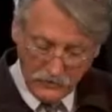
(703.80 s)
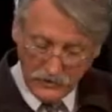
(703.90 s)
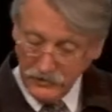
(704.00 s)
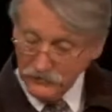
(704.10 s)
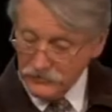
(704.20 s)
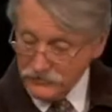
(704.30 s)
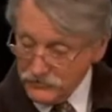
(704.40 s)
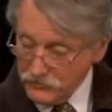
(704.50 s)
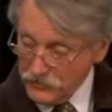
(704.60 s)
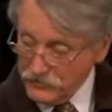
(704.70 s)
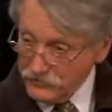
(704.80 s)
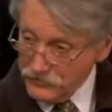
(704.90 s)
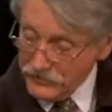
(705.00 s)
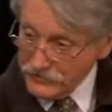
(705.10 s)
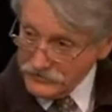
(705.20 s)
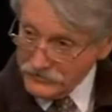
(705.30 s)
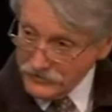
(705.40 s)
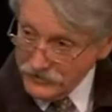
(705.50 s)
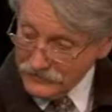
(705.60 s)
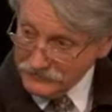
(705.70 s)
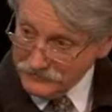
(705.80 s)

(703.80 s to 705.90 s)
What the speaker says: believe that you've been doing that today.